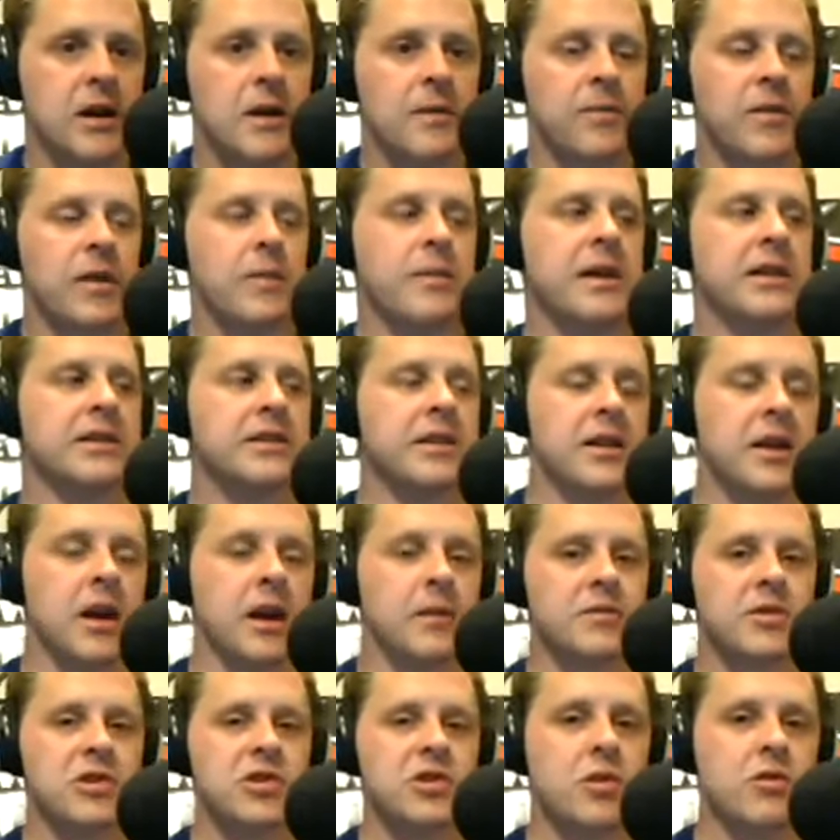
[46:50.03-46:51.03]
They make the
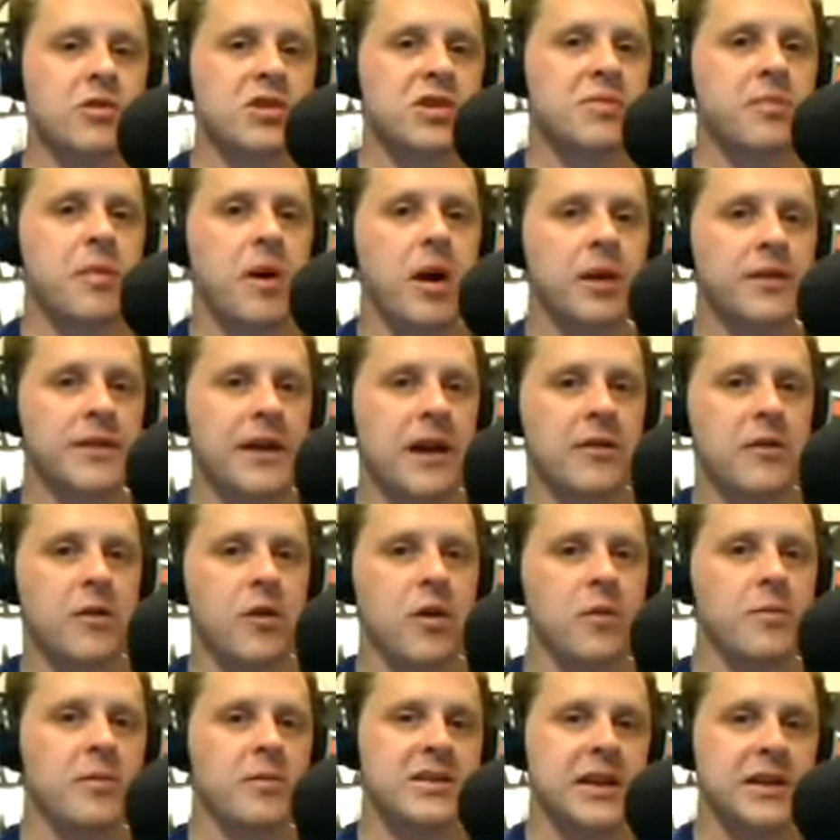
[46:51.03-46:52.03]
nubs so small now; they're
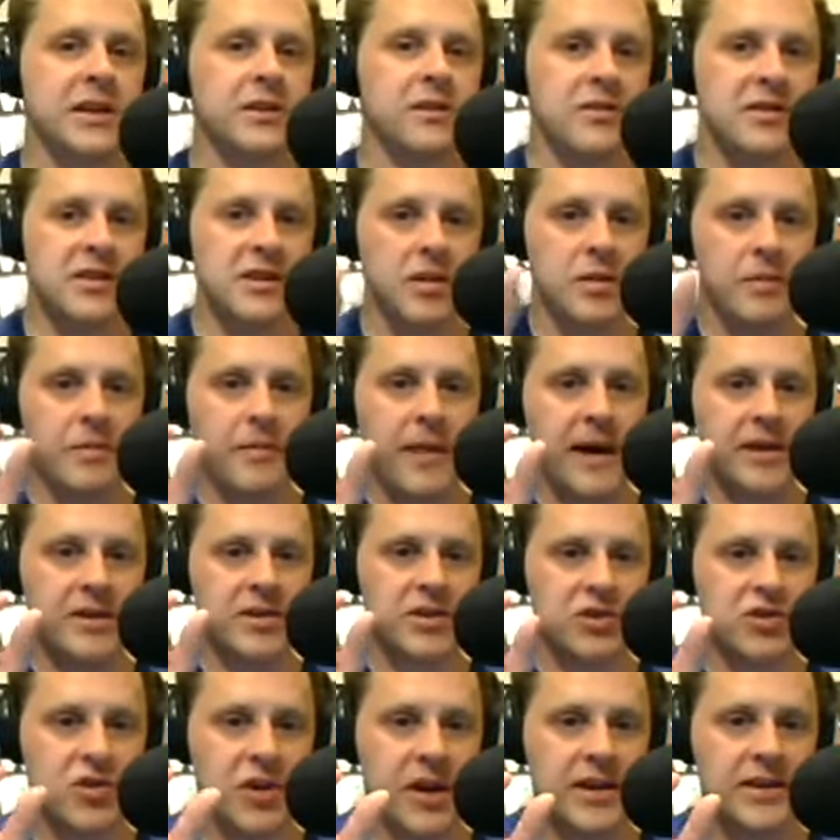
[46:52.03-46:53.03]
almost like those little mouse
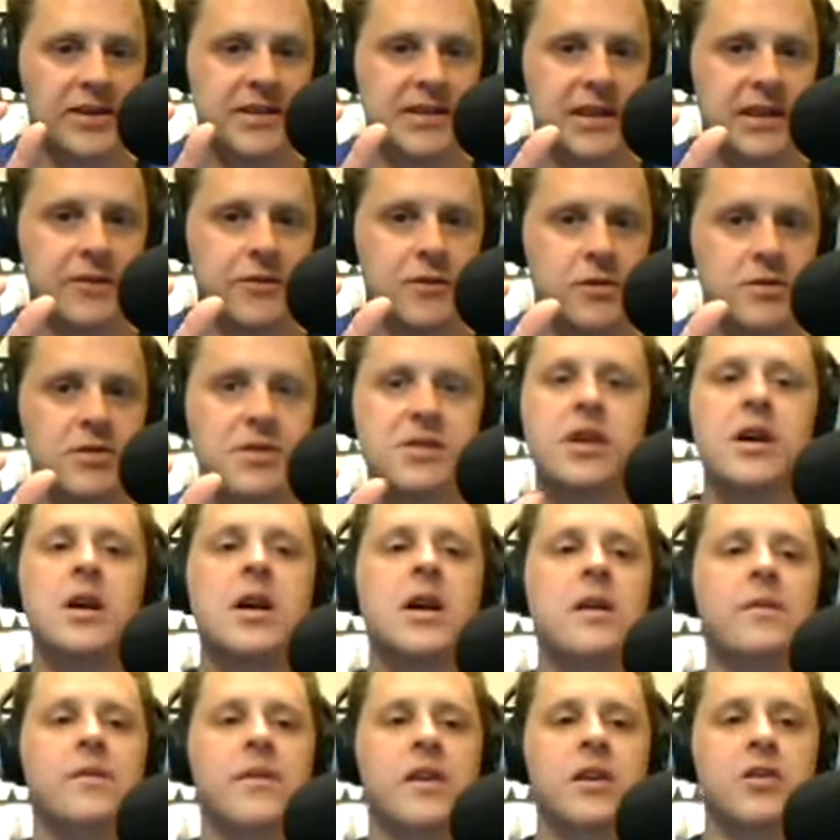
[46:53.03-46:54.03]
transceivers
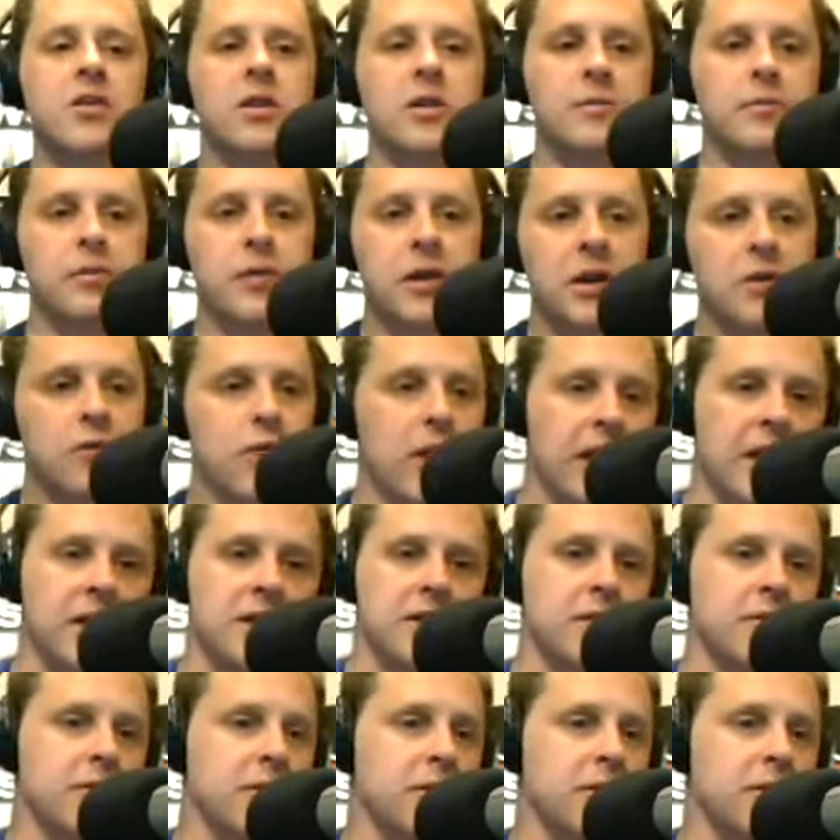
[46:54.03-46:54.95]
that you can plug right into right.